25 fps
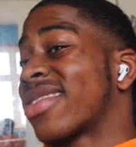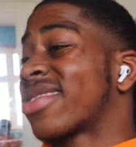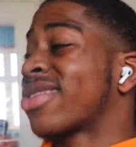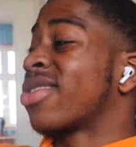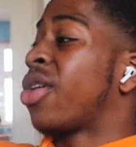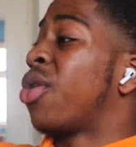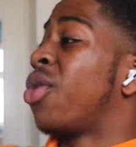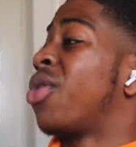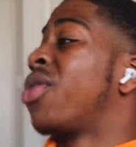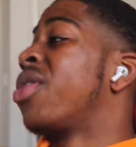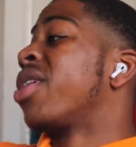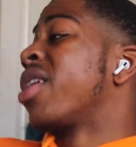
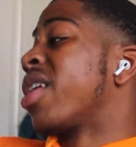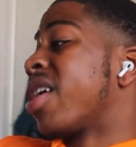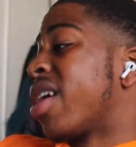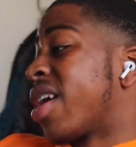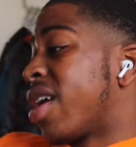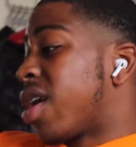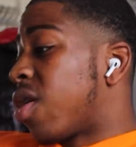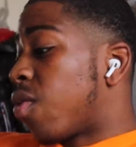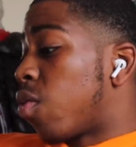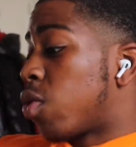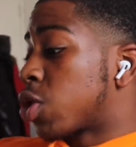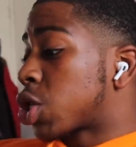So
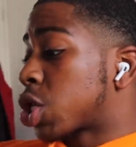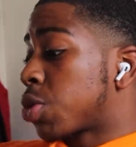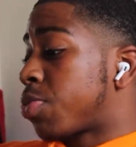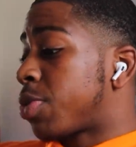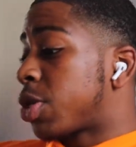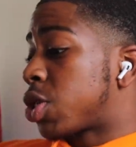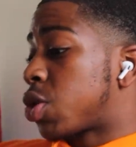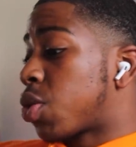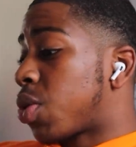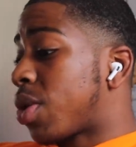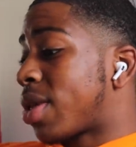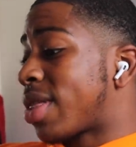we're just gonna be
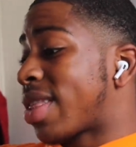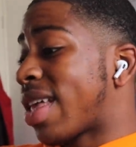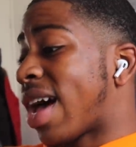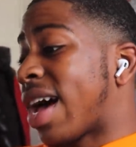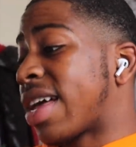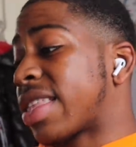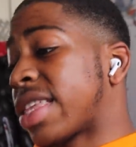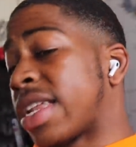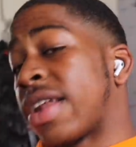doing that.